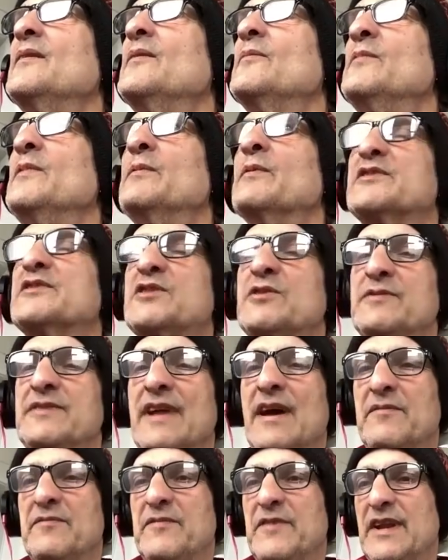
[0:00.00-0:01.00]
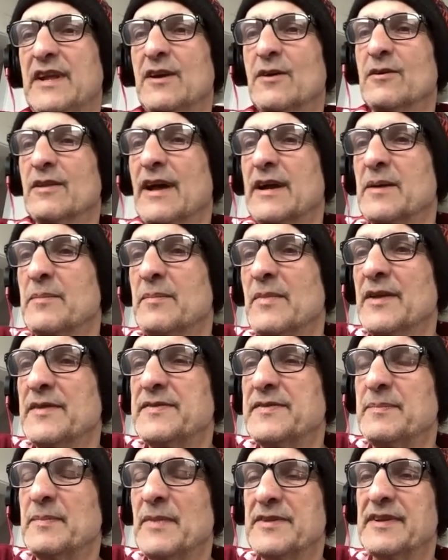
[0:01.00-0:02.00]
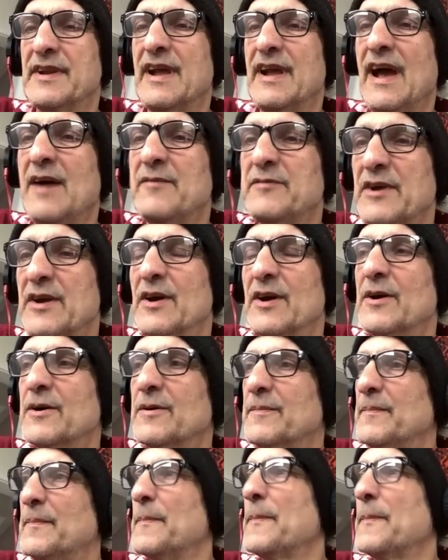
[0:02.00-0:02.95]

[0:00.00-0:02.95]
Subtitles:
we were shooting that video like a month and a half ago.